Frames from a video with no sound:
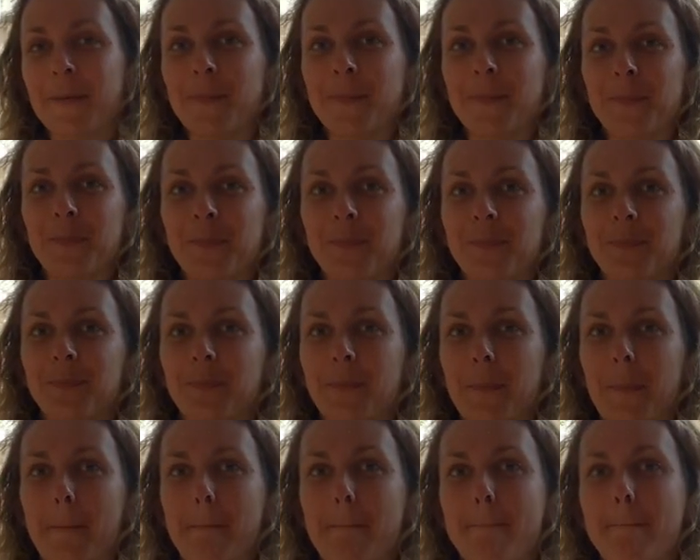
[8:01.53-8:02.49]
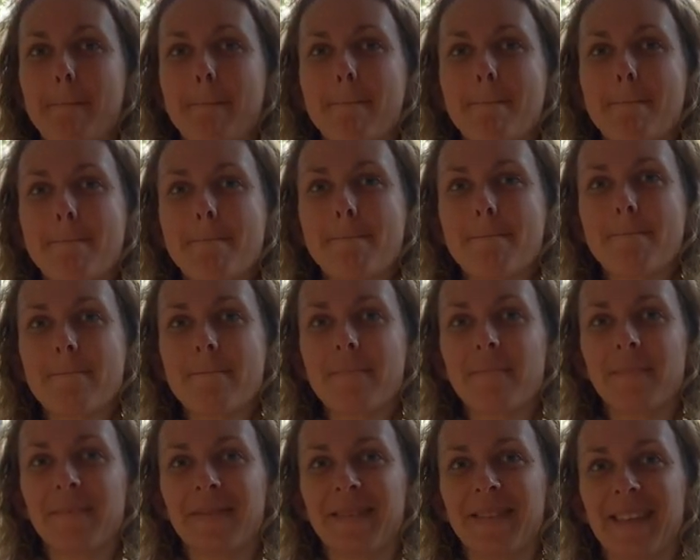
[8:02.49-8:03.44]
Thank goodness for your
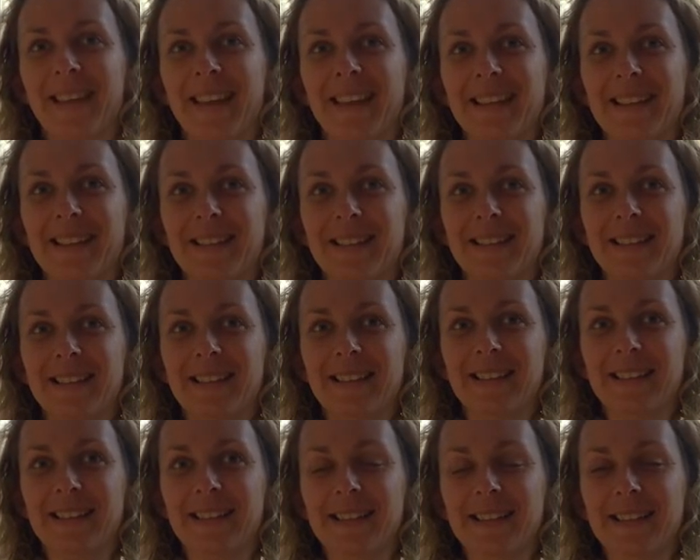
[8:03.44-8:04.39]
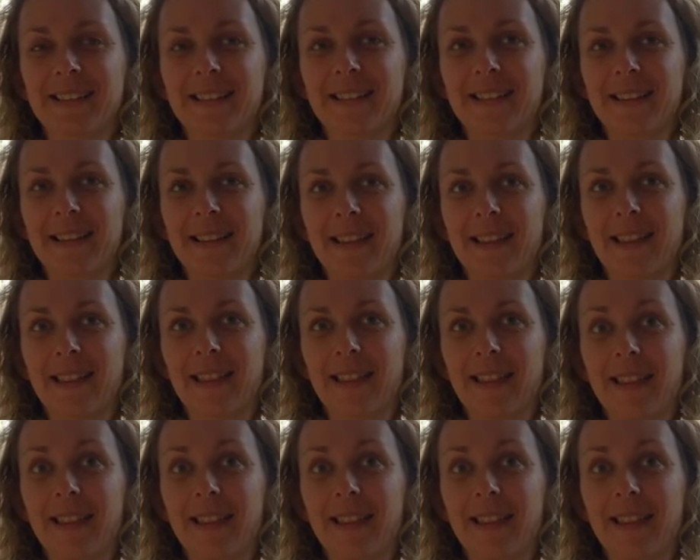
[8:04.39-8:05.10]
naivety, or you might not have even started.